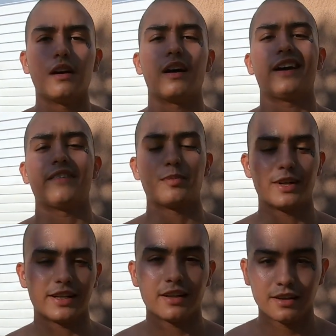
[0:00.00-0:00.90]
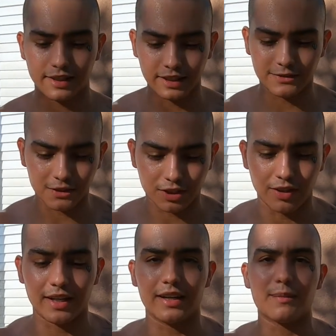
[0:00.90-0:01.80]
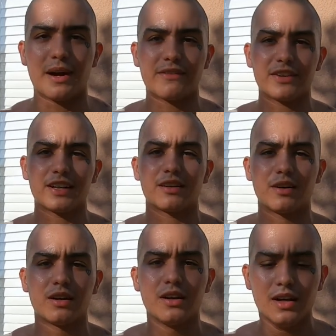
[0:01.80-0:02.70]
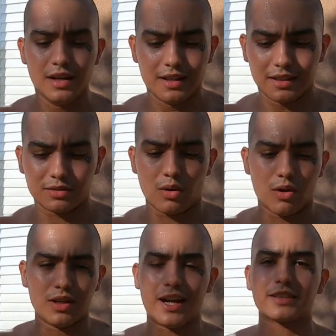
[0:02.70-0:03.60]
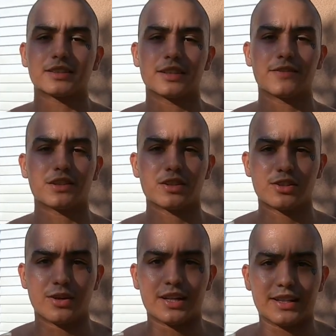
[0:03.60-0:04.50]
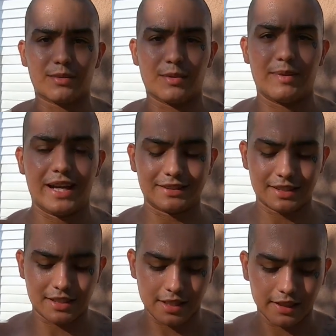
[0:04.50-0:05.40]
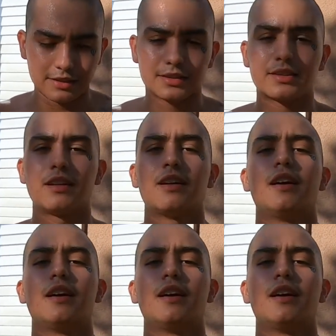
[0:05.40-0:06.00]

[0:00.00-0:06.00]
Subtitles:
Alright everybody, thanks for tuning into my video. There's a whole lot of stuff you could do out there with bands and chains.